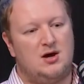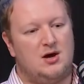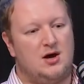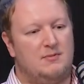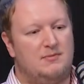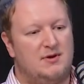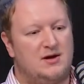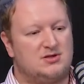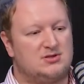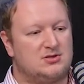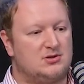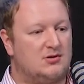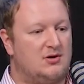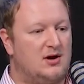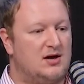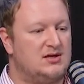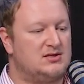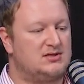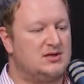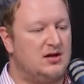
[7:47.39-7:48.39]
uh, pension
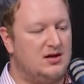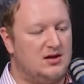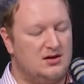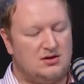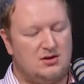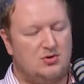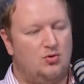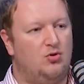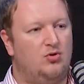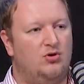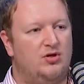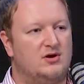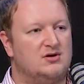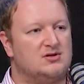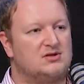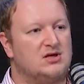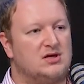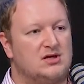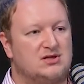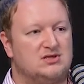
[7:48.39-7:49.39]
credits, and all
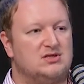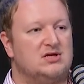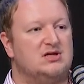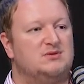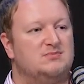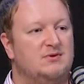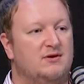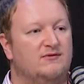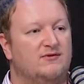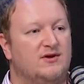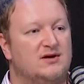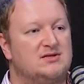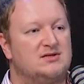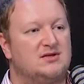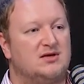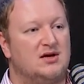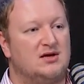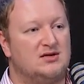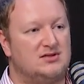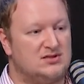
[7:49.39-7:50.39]
those things need to be
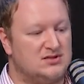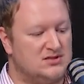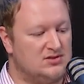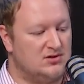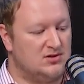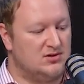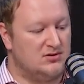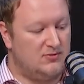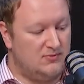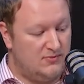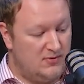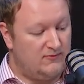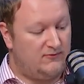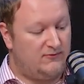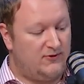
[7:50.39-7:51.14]
investigated to,